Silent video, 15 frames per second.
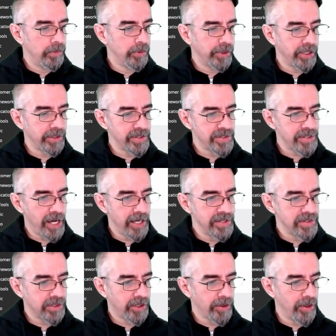look at the site as
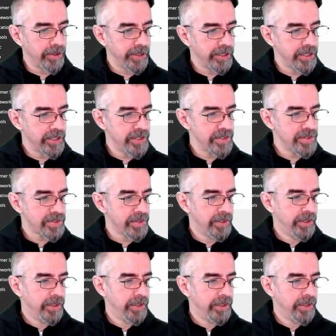it currently is.